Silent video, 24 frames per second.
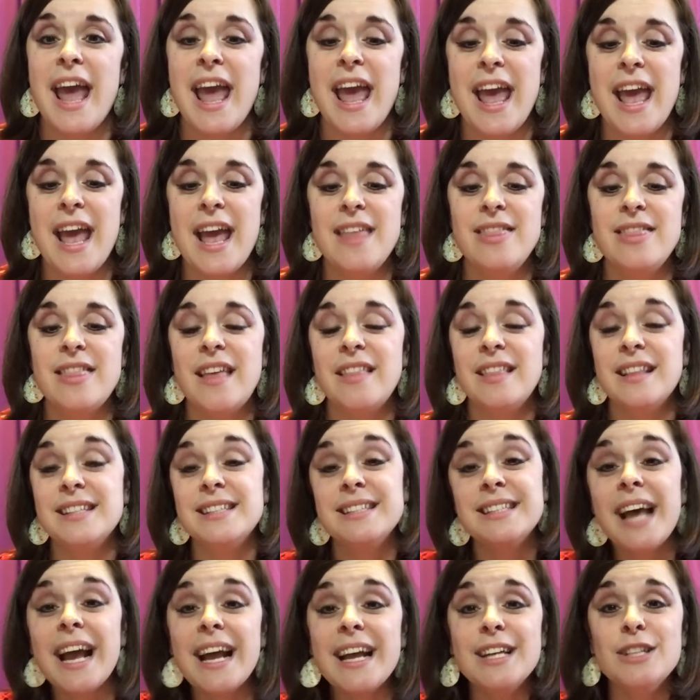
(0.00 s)
And then the
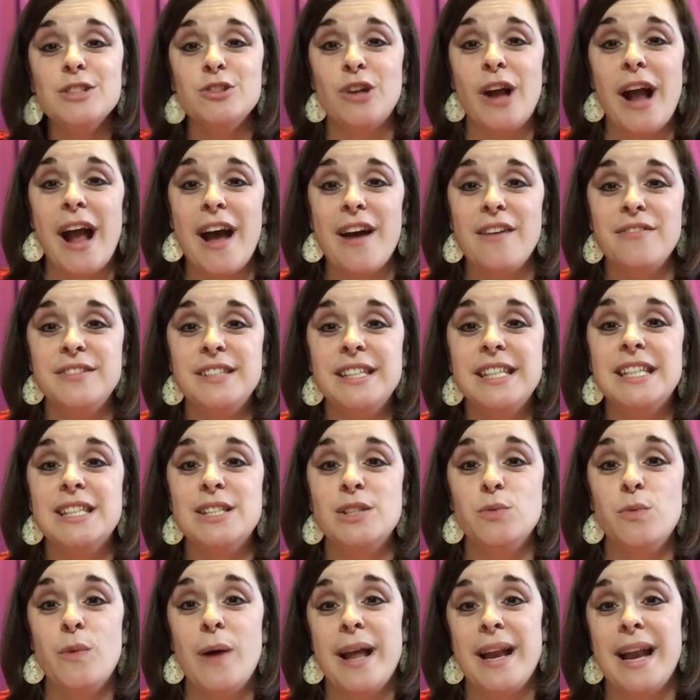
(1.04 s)
second draft
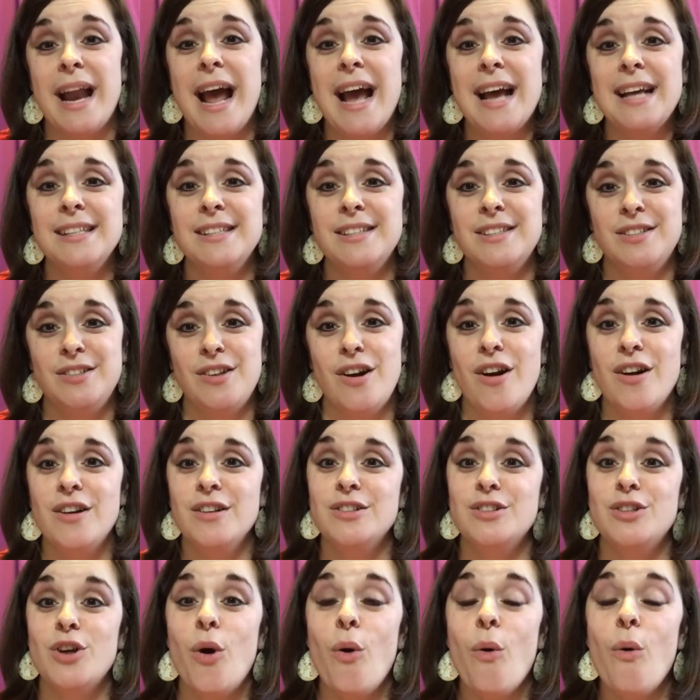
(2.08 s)
is when I
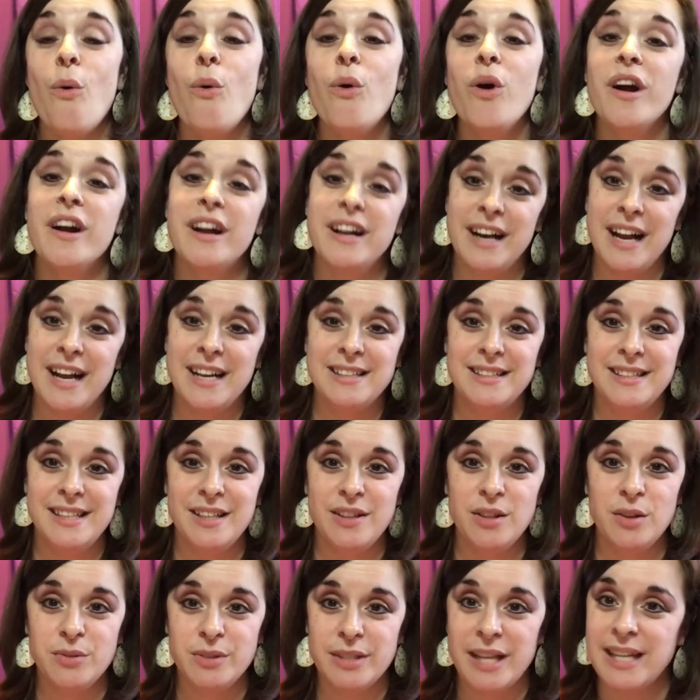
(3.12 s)
start
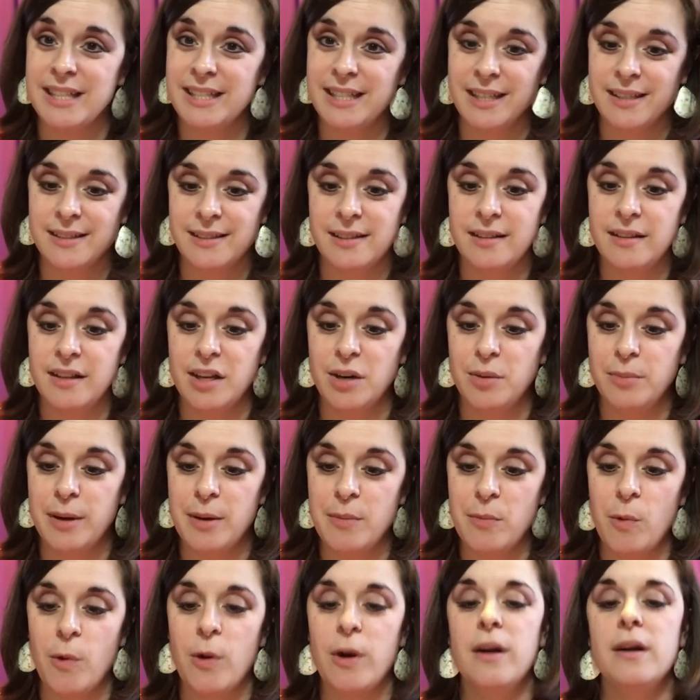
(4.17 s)
organizing those ideas a little
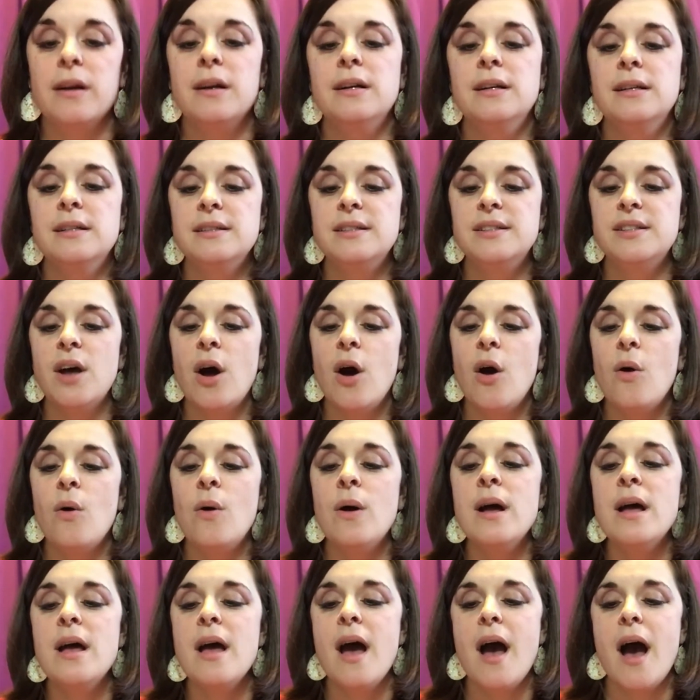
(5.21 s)
bit more.
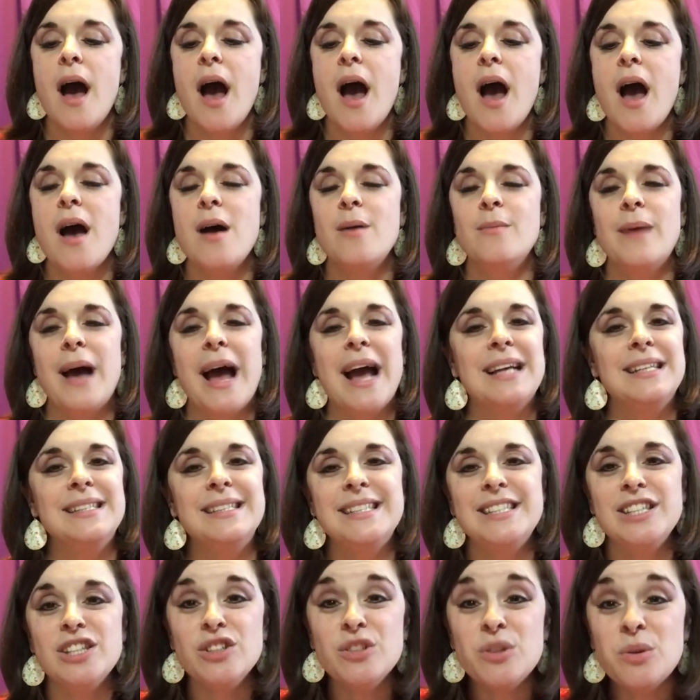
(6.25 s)
So I
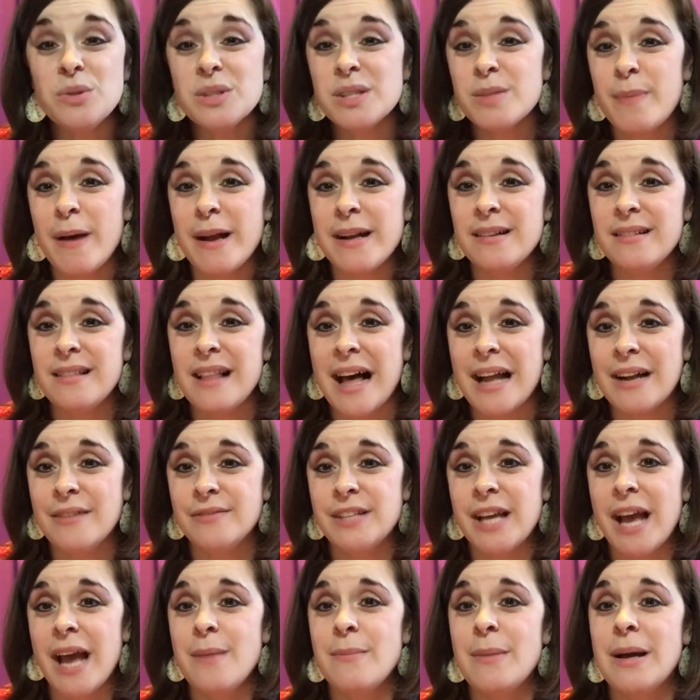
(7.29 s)
still don't spend a lot of
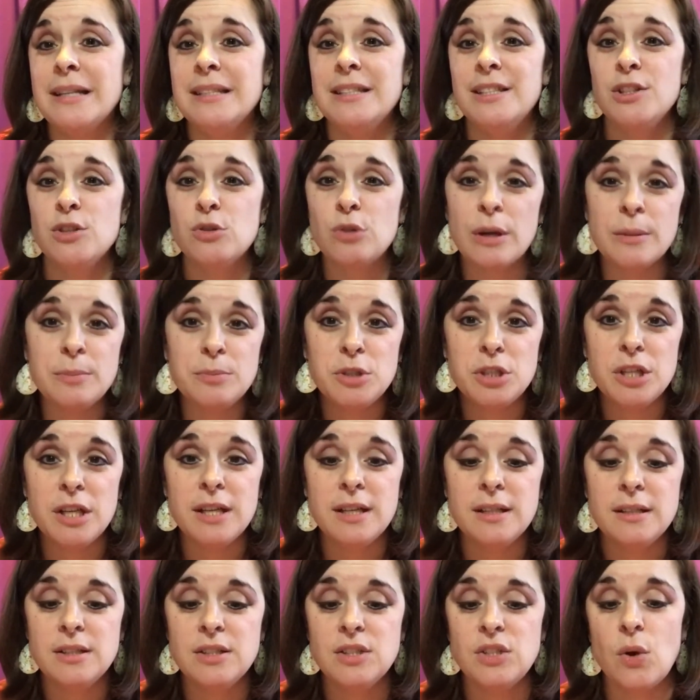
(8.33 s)
time on
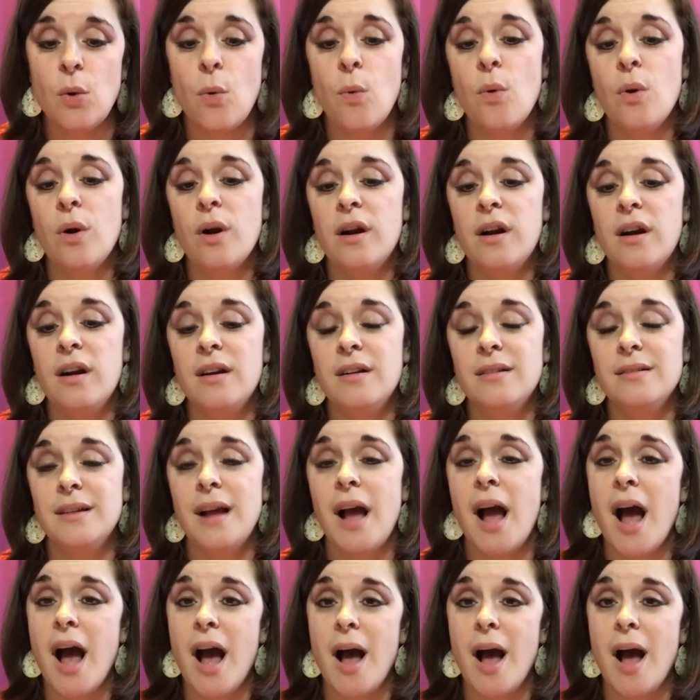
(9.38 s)
descriptions or